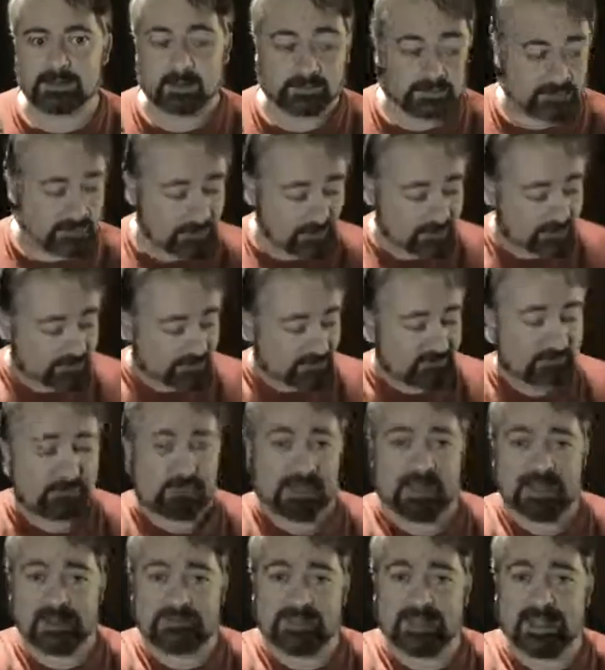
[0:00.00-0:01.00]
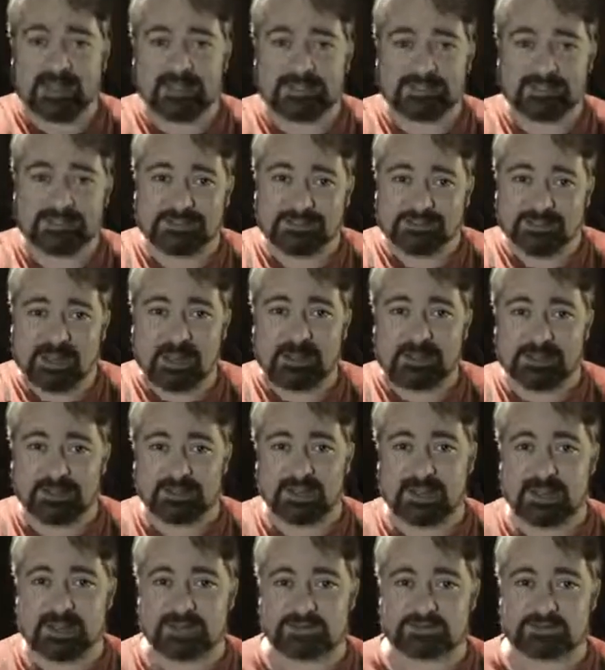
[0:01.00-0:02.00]
I've still got the play page
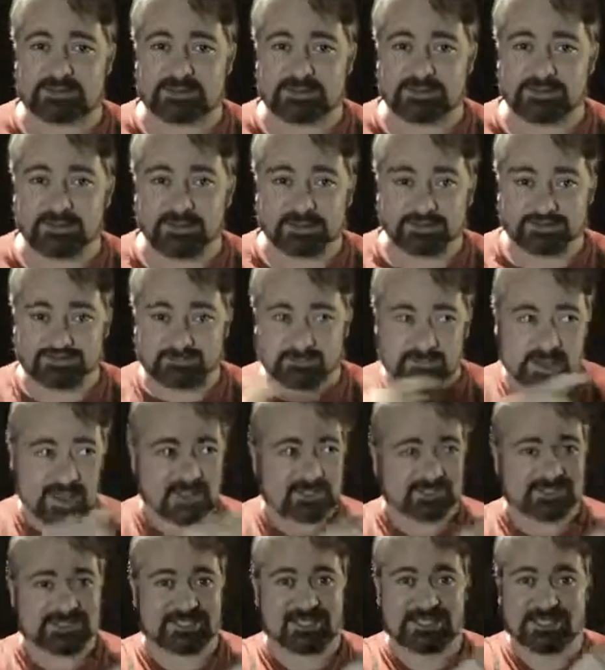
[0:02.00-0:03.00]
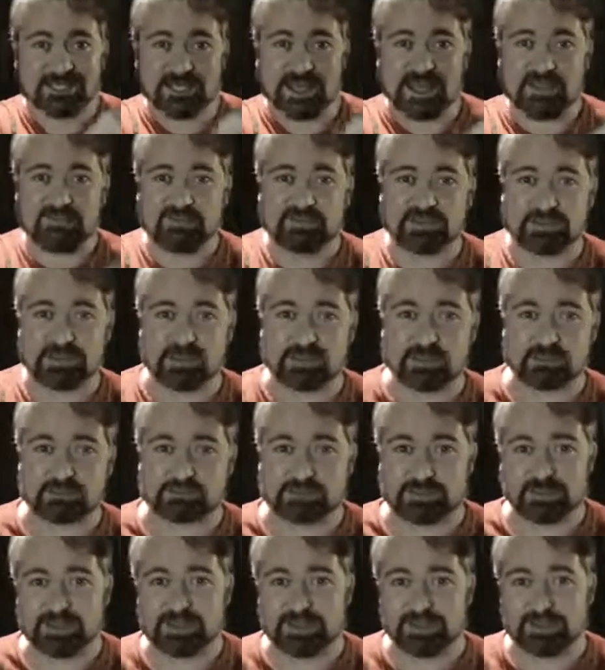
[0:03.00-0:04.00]
loaded up with my mouse sitting over the
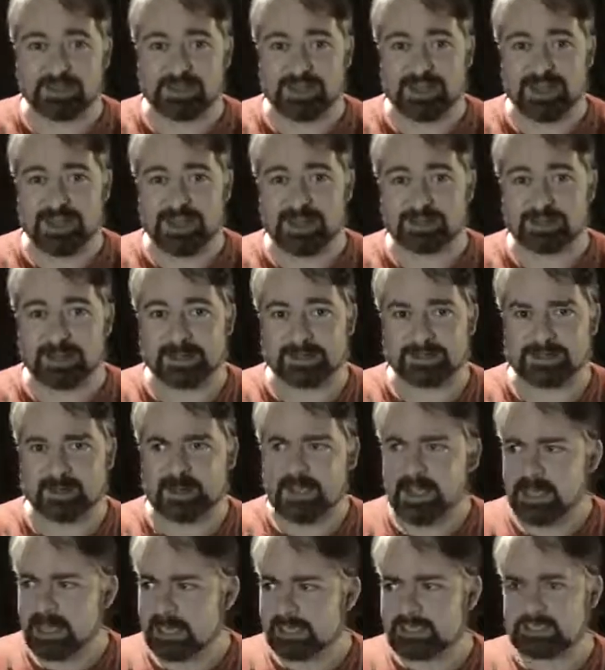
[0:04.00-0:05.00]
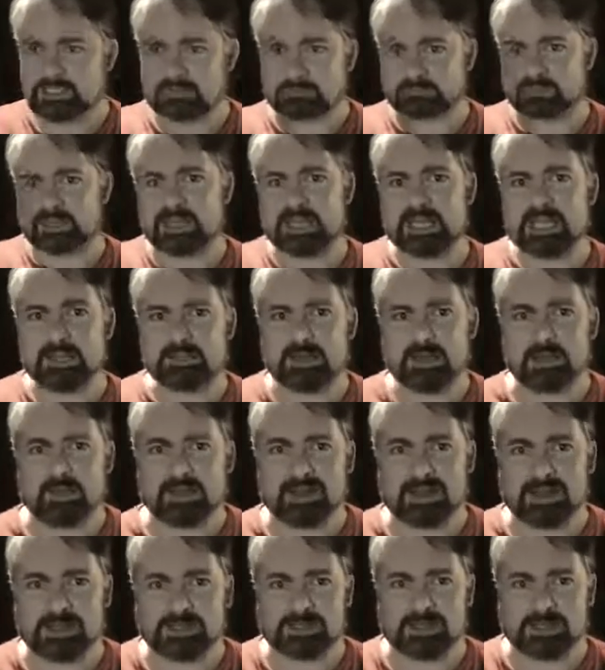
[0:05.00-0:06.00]
pre-order now button. Explain to me
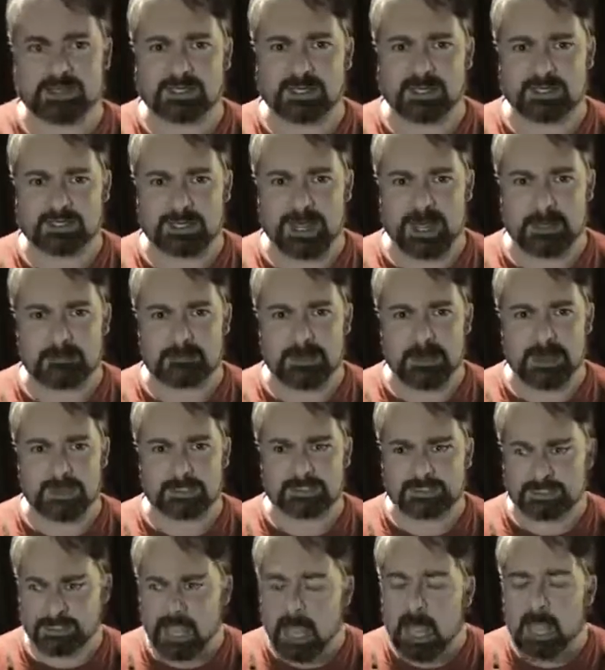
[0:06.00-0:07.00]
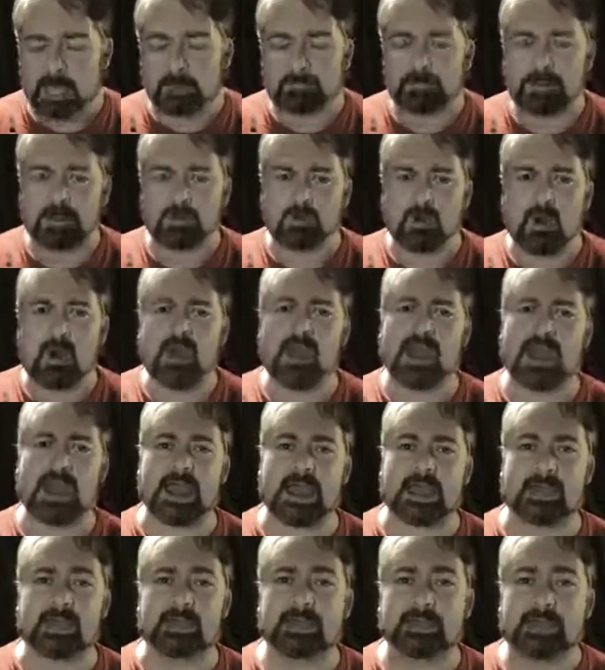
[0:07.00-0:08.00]
why I should click that mouse. Tell me
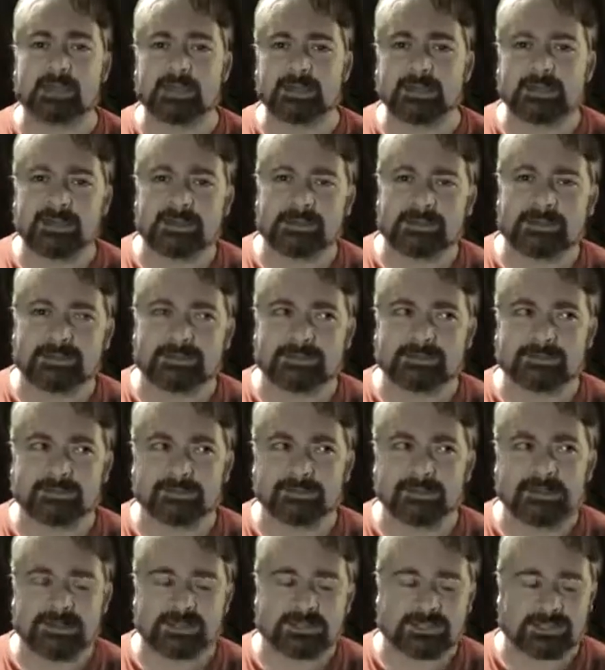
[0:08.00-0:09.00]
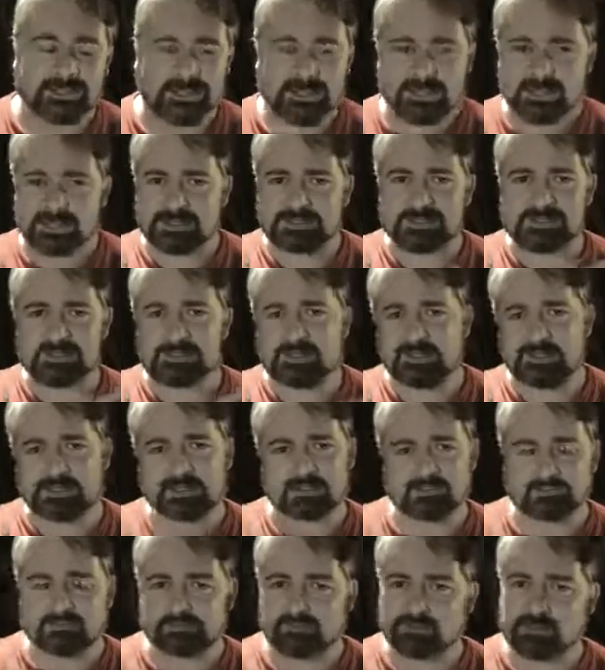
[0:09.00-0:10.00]
why this thing isn't
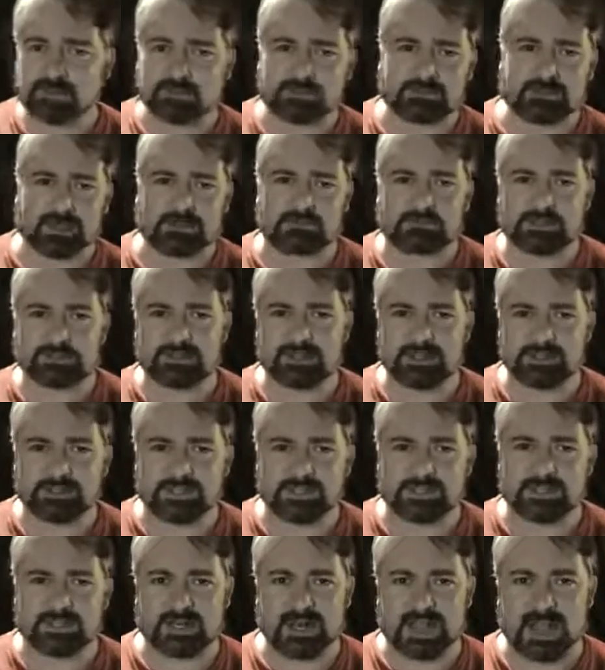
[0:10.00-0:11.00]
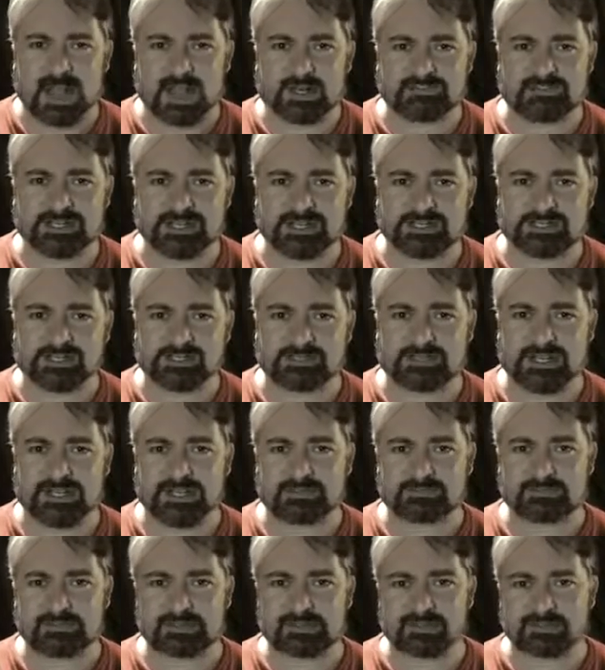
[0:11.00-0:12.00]
just full of compromises and a half-assed
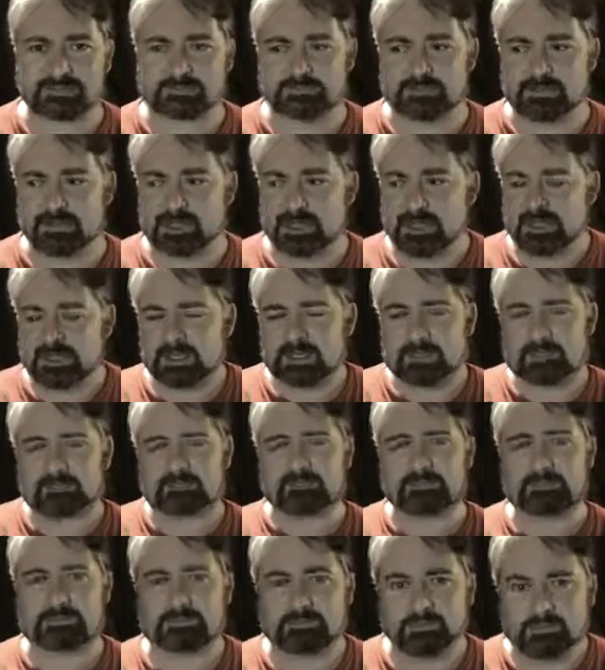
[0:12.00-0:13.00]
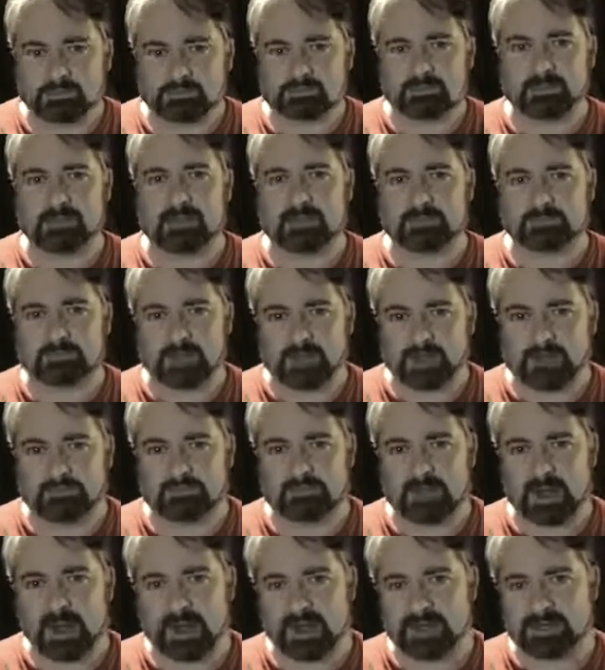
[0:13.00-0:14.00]
attempt to put a big
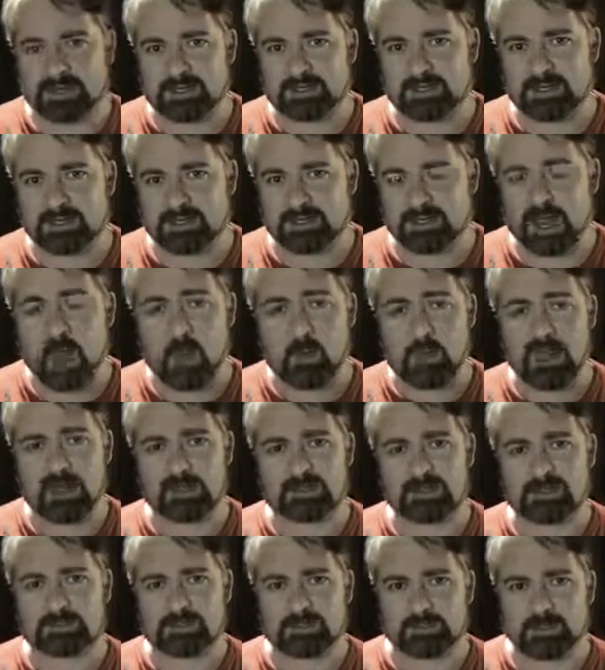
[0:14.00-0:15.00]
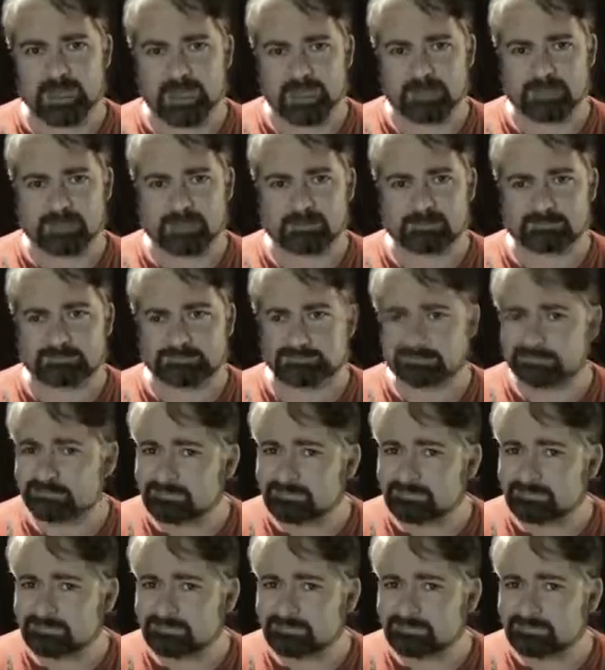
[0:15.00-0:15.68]
brand in the low end of the market.